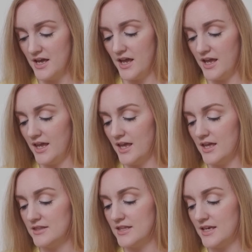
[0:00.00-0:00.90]

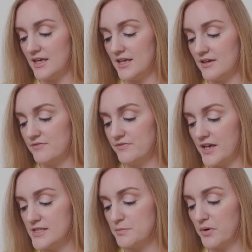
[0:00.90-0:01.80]
And the
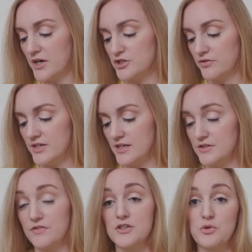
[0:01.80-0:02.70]
face brush retails
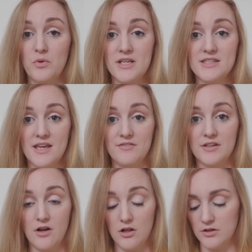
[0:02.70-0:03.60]
for
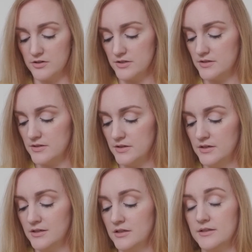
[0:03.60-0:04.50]
$27.
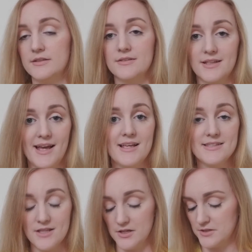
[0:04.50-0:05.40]

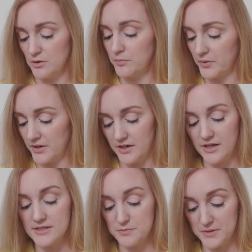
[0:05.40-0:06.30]
That's also pretty
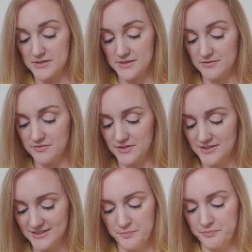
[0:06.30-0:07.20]
expensive.
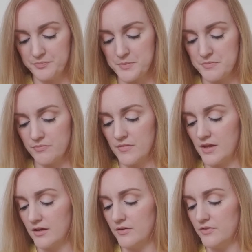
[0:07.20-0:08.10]

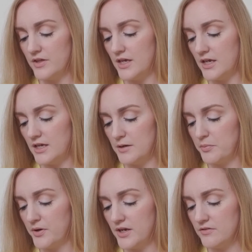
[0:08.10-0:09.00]
The
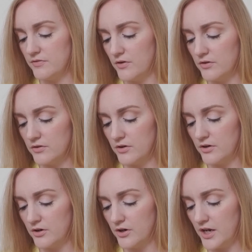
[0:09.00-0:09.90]
Pretty
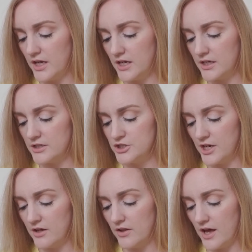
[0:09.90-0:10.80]
Vulgar Ink
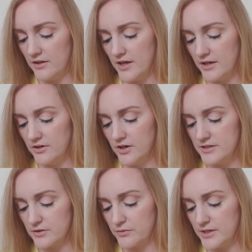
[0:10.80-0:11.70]
Gel Eyeliner
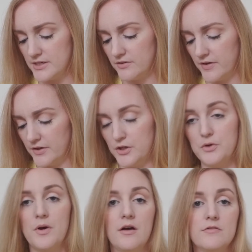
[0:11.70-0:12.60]
has a retail
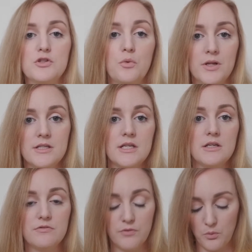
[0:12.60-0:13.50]
value of
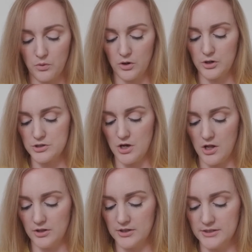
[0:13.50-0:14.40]

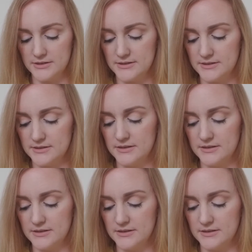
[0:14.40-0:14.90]
$24.